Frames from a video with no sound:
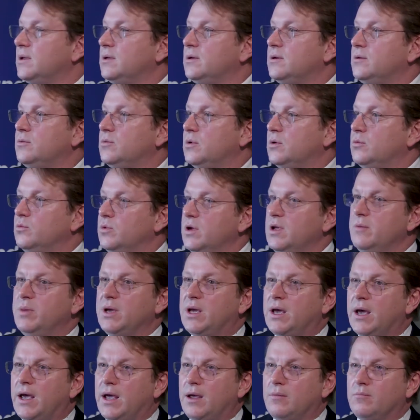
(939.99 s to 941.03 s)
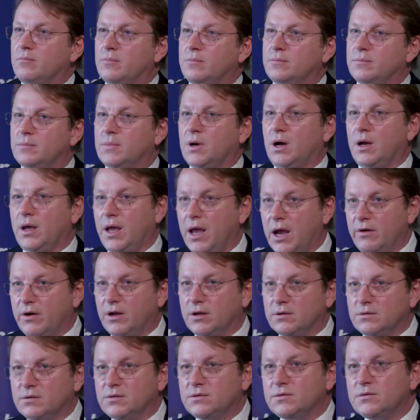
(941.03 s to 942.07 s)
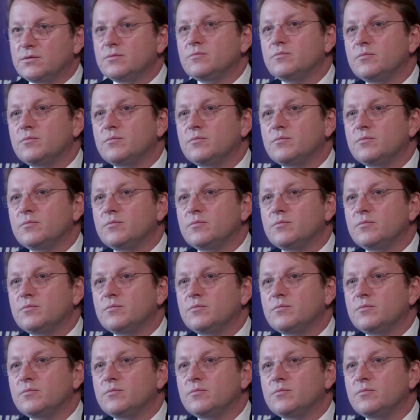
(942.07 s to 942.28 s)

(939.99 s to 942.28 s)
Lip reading: when we became Hungarians